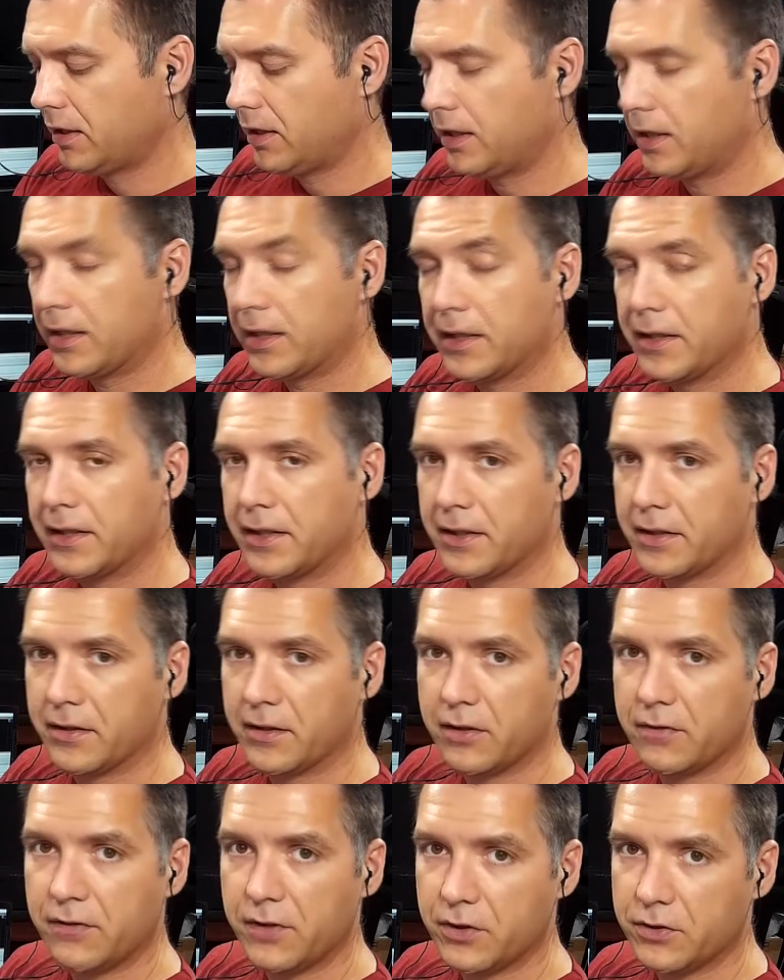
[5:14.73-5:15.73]
any
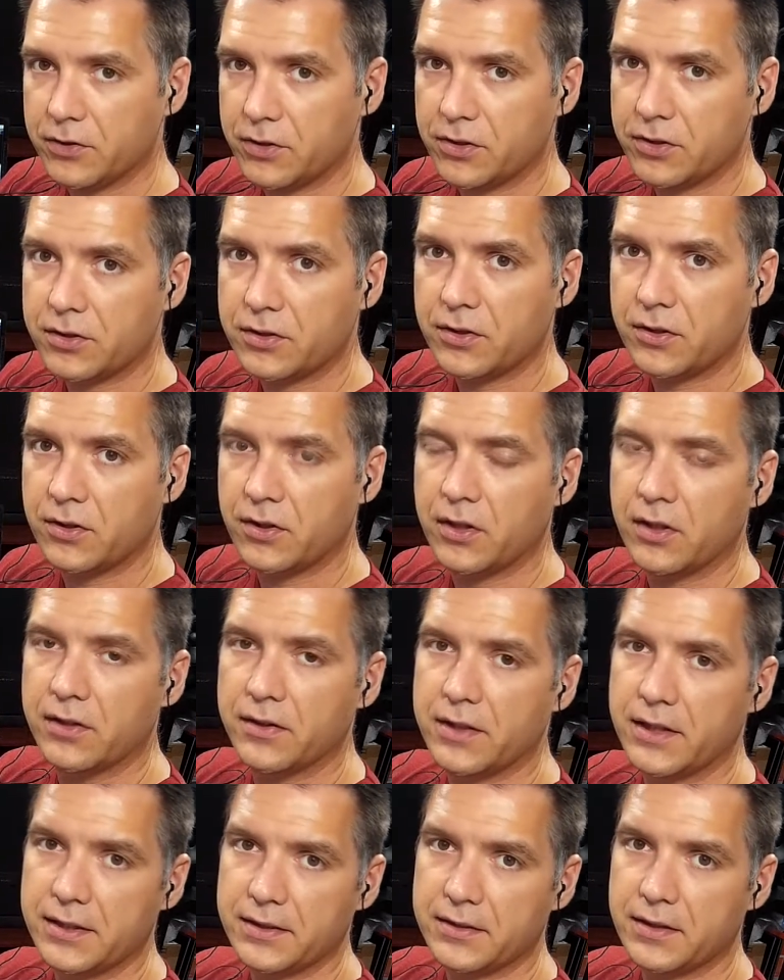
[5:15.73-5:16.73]
of the filters turned
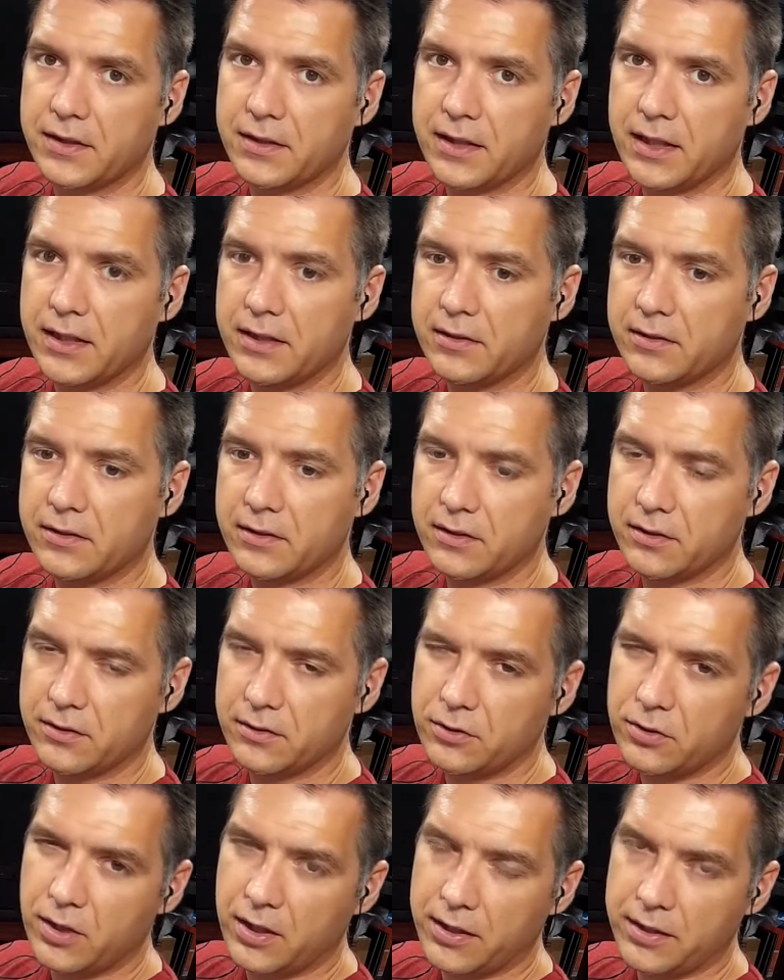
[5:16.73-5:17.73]
on, things like that, to
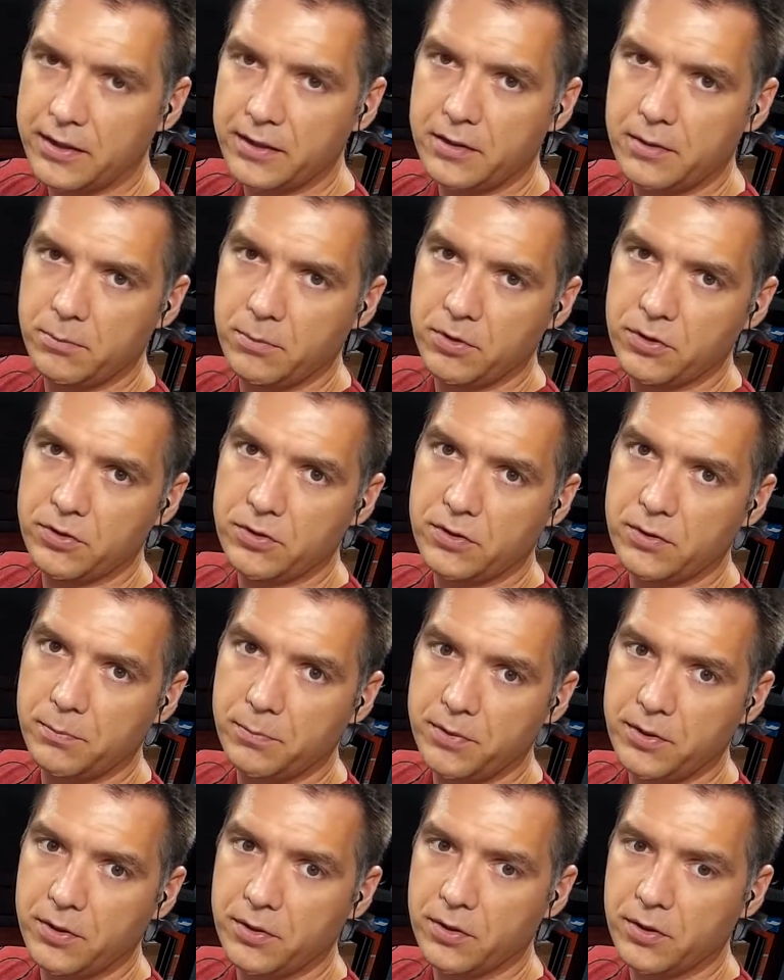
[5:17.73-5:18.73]
try and get the
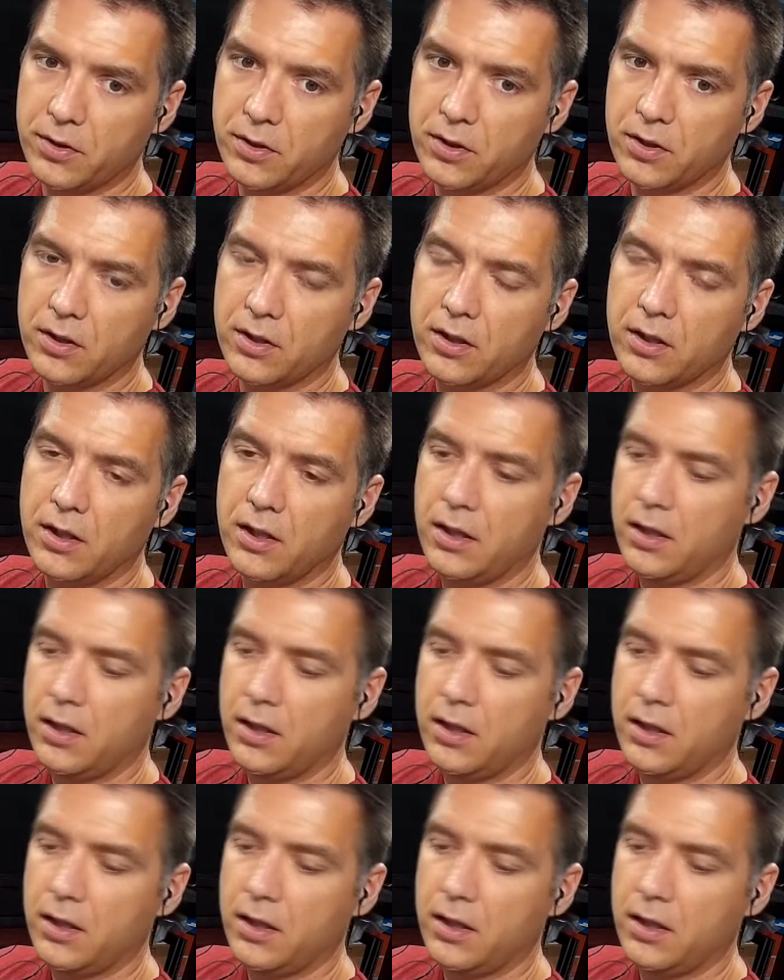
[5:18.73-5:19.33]
most pure